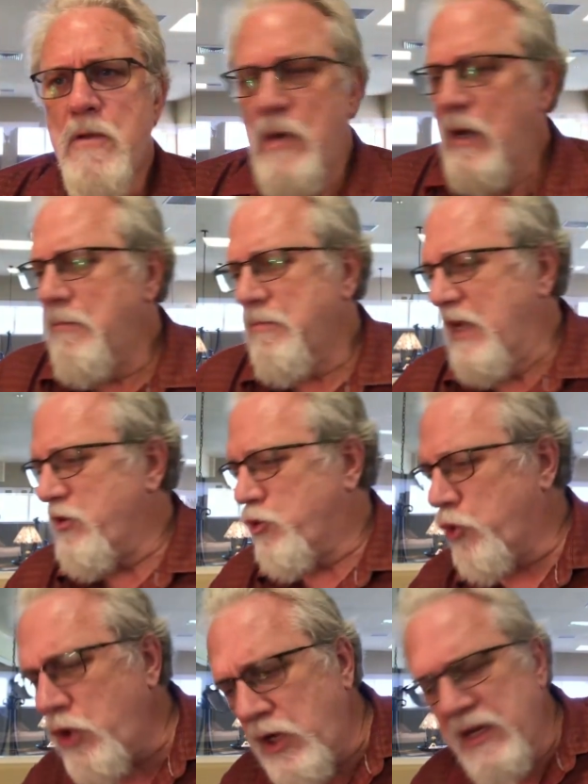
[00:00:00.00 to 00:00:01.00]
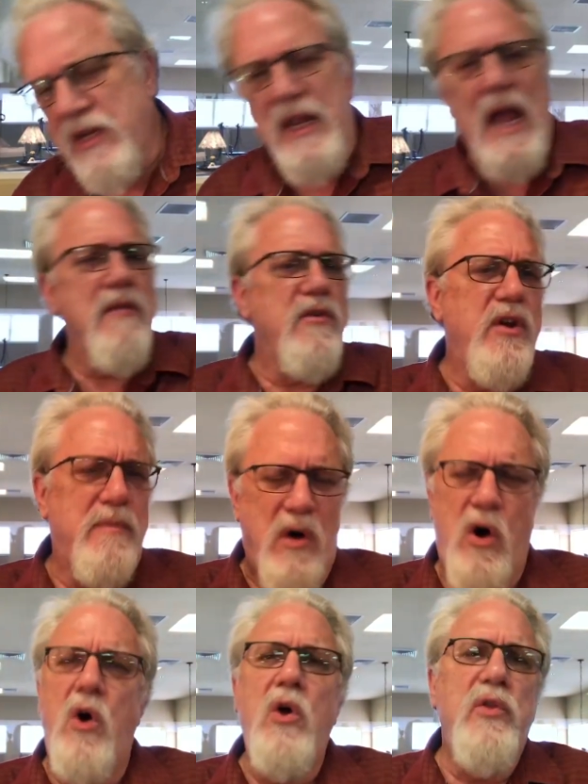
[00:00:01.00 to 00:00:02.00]
Well, they took and gathered up
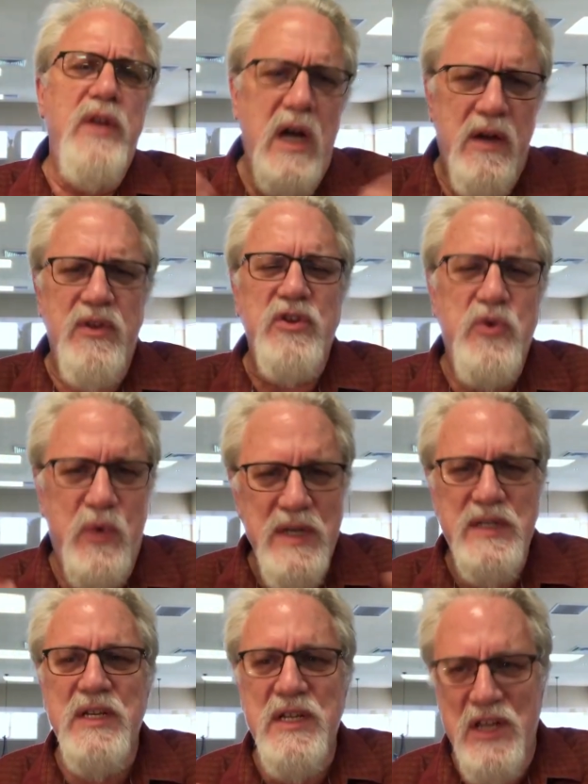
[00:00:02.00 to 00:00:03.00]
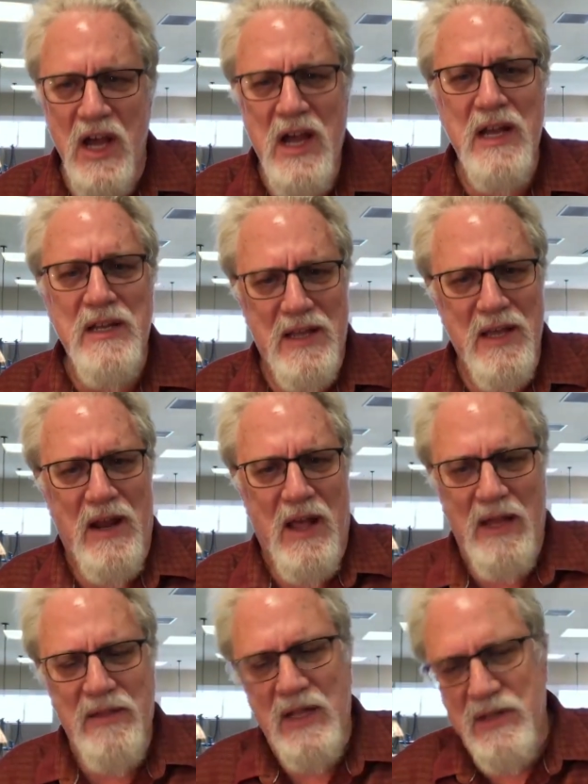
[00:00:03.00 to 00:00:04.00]
all the other 29
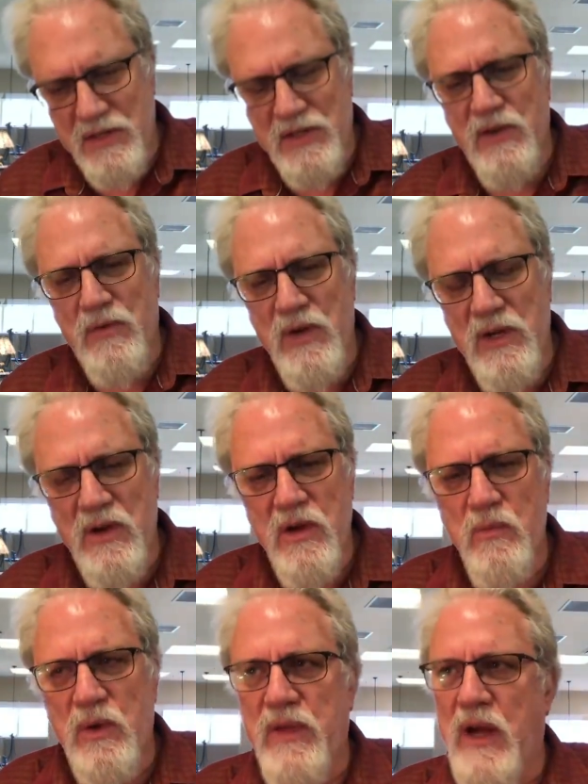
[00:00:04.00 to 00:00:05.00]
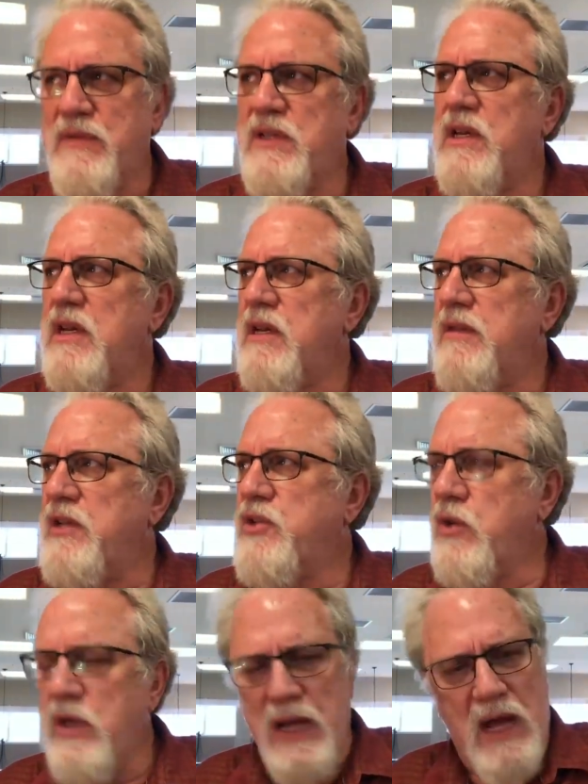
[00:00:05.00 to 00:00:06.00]
qira'at that disagreed with Hafs. They
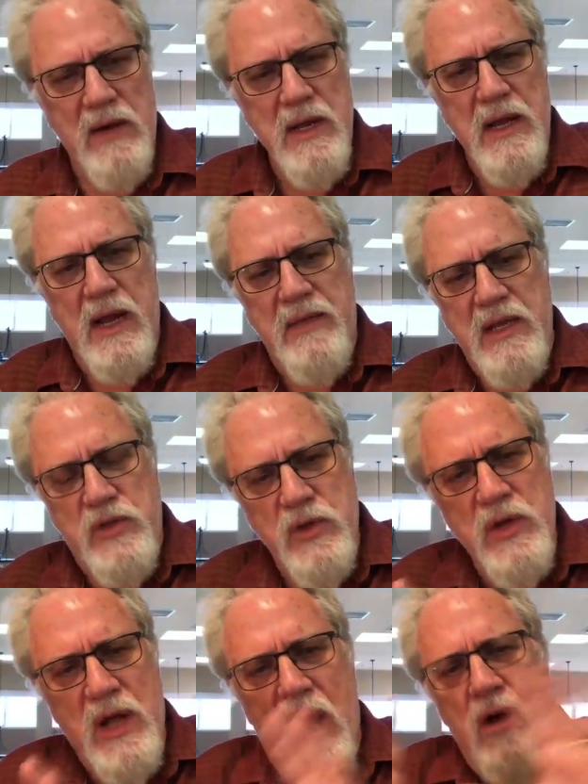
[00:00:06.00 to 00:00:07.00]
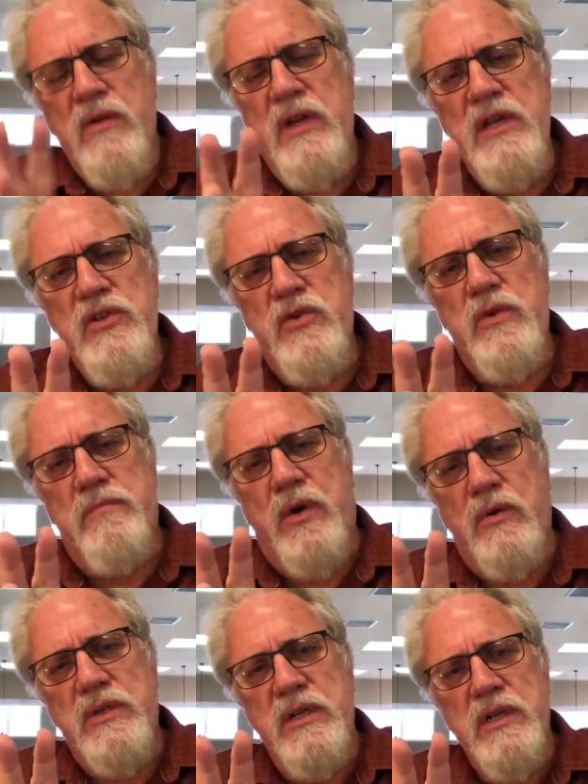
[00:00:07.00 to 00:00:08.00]
took it out, and they took it out into a
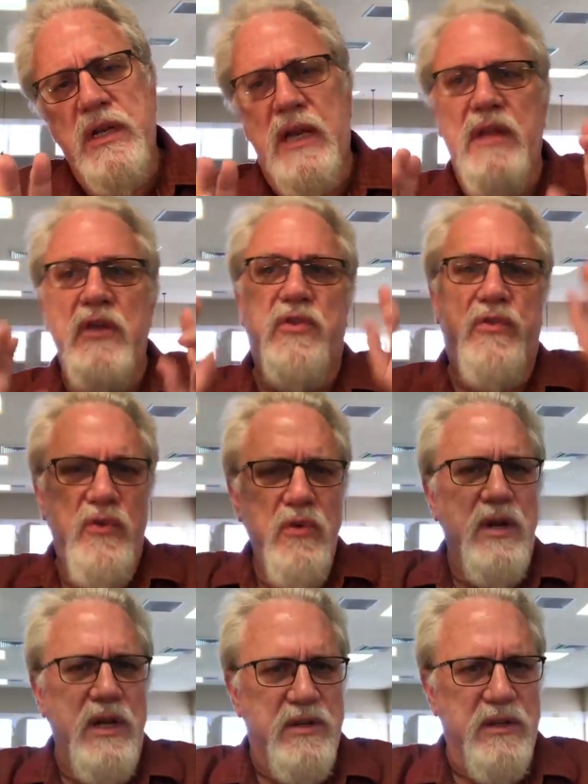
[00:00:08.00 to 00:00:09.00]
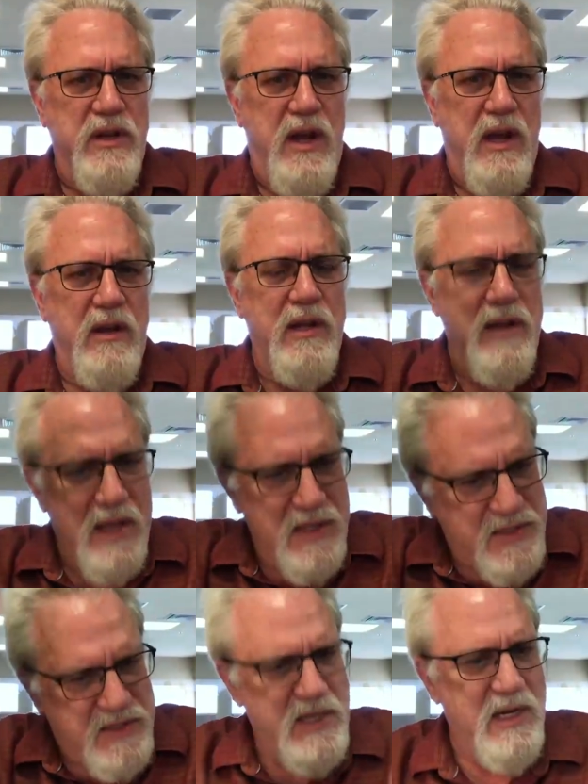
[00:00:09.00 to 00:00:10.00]
boat, and they threw it into the Nile and let it
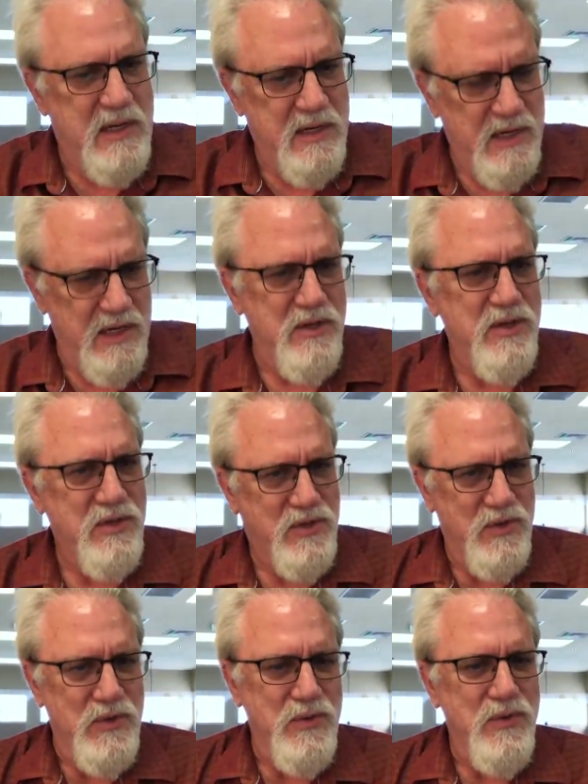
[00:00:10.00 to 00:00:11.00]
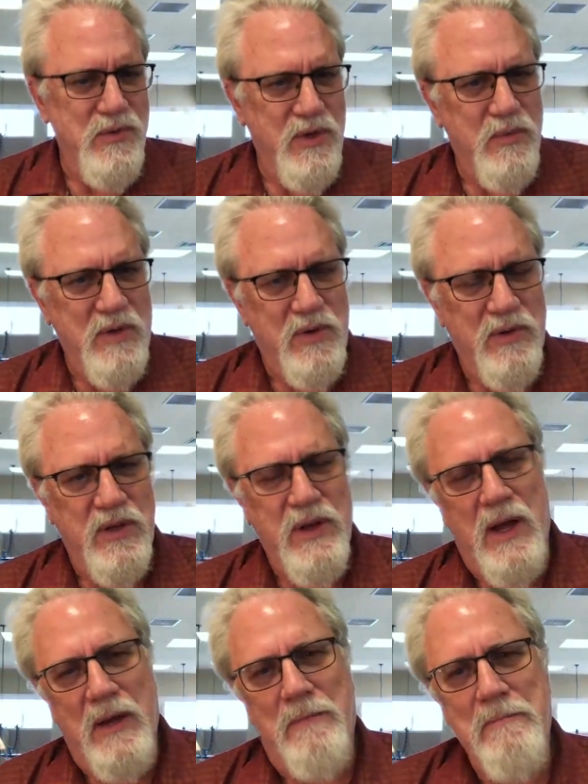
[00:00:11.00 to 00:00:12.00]
sink into the river, the
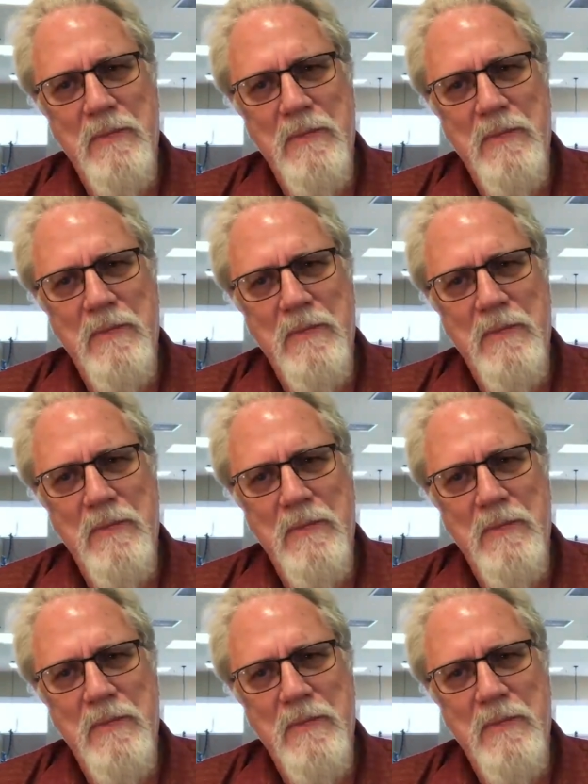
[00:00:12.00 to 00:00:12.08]
Nile,